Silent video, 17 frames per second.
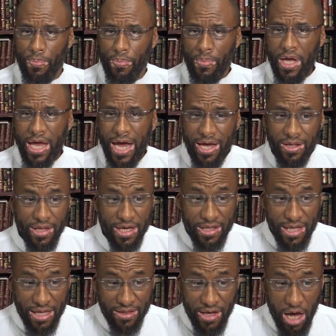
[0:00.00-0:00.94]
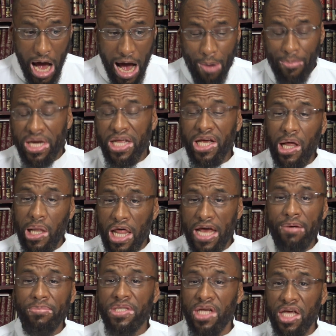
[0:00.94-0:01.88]
Okay, that, that how many
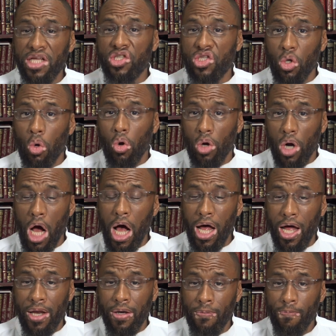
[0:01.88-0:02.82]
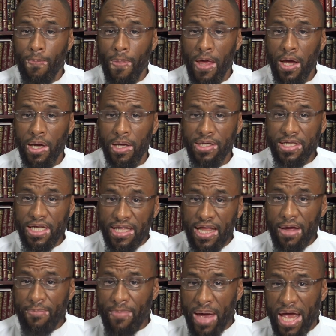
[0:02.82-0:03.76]
claims against the Quran did
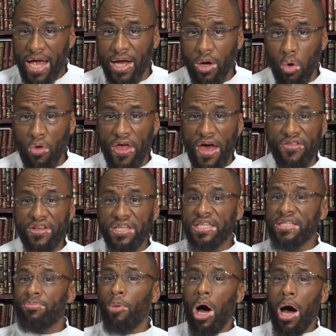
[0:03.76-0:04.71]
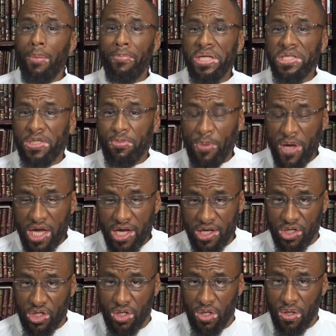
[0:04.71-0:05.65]
they make, or that this is Muhammad's
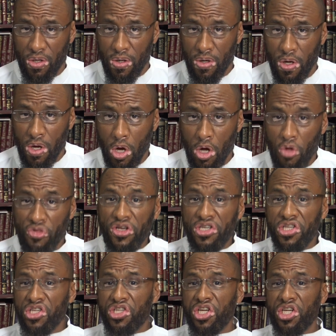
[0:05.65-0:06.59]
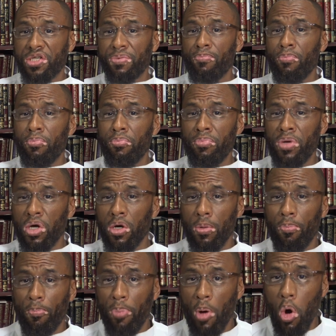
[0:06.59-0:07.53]
speech? This is just
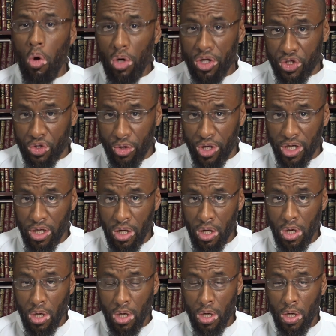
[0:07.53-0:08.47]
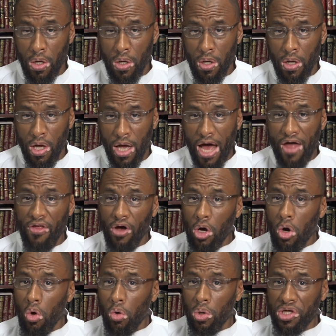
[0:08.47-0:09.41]
mere poetry.
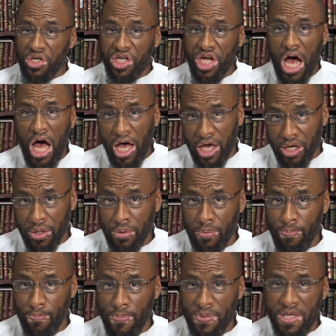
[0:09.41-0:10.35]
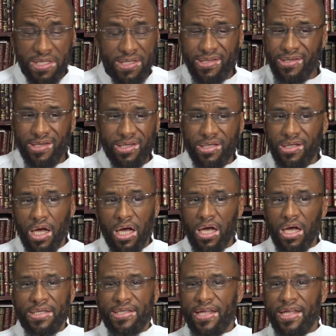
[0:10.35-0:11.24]
Hadaqul al sha'ir. This is just a, a